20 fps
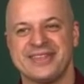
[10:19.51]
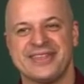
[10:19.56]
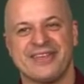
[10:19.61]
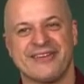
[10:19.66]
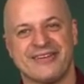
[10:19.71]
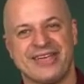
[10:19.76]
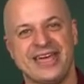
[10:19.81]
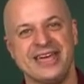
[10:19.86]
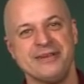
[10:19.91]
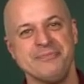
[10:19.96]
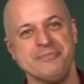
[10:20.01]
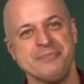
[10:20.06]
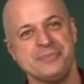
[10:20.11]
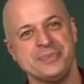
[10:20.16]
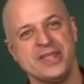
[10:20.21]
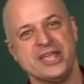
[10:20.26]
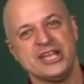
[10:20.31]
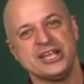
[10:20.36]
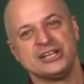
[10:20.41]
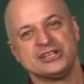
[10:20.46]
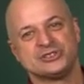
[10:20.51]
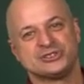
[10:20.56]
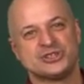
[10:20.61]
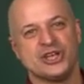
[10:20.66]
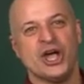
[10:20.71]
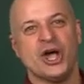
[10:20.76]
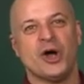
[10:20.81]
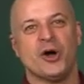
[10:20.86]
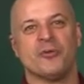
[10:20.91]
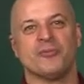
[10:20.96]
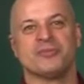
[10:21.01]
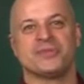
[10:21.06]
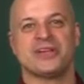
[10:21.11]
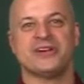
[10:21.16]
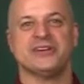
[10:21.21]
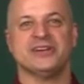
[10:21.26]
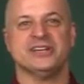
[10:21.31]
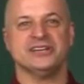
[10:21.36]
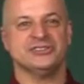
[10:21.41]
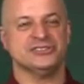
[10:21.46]
Okay? So, there
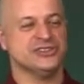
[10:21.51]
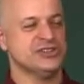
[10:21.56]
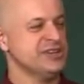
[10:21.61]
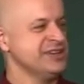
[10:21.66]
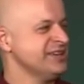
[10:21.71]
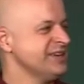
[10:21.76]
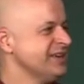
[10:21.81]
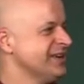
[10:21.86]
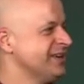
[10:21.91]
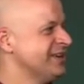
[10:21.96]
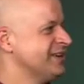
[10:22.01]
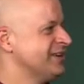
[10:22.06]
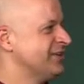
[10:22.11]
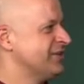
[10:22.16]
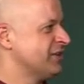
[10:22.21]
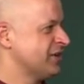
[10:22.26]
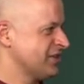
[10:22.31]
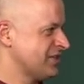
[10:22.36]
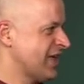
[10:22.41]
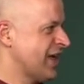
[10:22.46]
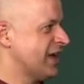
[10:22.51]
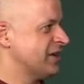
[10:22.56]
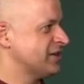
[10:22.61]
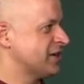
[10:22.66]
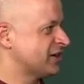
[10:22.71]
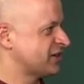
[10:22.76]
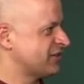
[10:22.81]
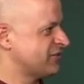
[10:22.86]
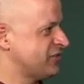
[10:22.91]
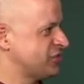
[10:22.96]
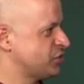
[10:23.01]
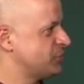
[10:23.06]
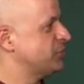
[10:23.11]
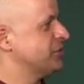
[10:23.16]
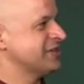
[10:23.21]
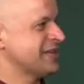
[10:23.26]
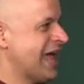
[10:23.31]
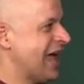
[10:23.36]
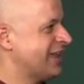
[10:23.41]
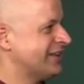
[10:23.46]
it is. Look at that. Dr. Fisher
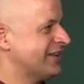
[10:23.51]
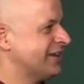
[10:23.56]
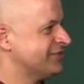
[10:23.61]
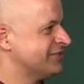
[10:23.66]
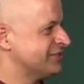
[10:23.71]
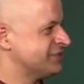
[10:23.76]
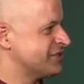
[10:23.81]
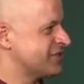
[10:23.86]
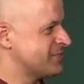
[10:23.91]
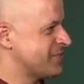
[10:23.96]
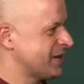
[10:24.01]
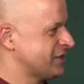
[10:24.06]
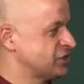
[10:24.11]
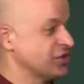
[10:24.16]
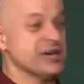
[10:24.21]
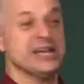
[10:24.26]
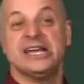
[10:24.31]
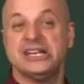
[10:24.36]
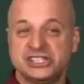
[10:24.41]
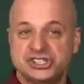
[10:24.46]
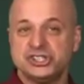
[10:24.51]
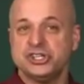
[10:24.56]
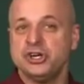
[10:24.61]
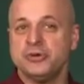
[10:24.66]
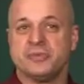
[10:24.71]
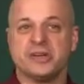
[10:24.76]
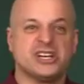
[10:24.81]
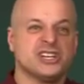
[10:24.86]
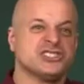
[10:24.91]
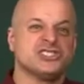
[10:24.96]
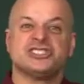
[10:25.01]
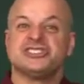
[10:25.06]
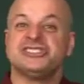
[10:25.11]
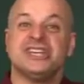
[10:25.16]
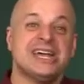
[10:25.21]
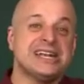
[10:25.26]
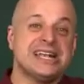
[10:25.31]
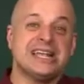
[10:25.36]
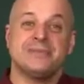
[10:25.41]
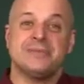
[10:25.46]
put cat love into the picture. It's true, because it's
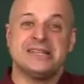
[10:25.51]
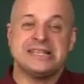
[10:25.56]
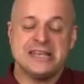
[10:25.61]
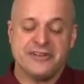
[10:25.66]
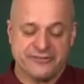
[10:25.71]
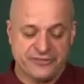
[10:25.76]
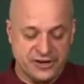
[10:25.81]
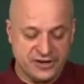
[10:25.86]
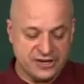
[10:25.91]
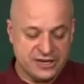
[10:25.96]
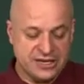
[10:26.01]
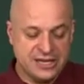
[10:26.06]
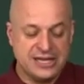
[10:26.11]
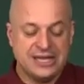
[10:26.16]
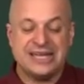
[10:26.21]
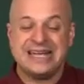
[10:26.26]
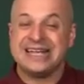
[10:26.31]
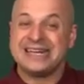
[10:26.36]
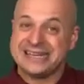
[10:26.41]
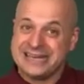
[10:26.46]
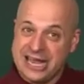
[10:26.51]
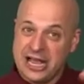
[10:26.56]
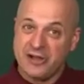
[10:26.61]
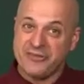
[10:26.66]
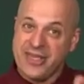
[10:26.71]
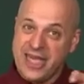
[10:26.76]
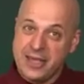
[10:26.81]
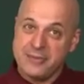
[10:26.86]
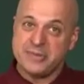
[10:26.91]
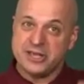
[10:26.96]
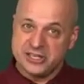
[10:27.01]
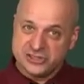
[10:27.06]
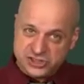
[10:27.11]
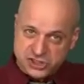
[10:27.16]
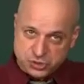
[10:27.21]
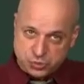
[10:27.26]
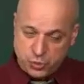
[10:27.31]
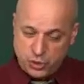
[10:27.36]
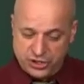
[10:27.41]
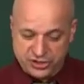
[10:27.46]
not going to be different. Now, that means
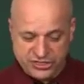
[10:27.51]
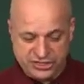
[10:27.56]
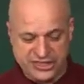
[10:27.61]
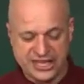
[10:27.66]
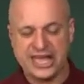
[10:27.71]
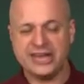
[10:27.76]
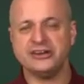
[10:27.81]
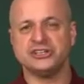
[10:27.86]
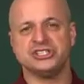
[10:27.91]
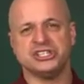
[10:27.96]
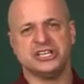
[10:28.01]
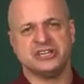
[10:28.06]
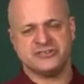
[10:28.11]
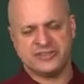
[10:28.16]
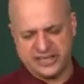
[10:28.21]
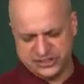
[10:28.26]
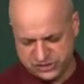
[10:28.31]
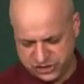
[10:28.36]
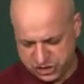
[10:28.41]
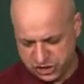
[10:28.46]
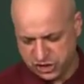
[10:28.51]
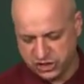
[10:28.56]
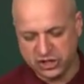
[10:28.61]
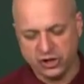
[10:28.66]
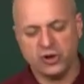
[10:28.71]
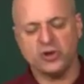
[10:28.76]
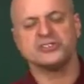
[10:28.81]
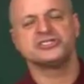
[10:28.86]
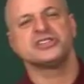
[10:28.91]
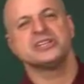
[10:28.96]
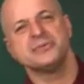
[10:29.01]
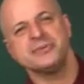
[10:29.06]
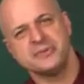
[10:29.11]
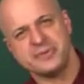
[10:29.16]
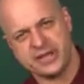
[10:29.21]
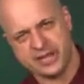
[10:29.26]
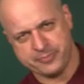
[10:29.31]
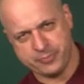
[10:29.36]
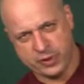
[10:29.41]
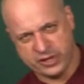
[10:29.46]
it's worth the energy investiture. Also, let me
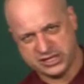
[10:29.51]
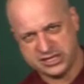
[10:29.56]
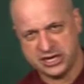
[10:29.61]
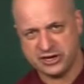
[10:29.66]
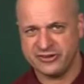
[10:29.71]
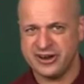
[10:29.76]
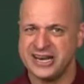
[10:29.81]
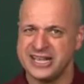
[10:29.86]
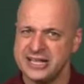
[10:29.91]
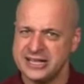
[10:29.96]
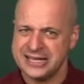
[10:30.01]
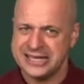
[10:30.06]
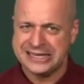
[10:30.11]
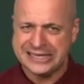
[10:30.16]
make a point here. Ready?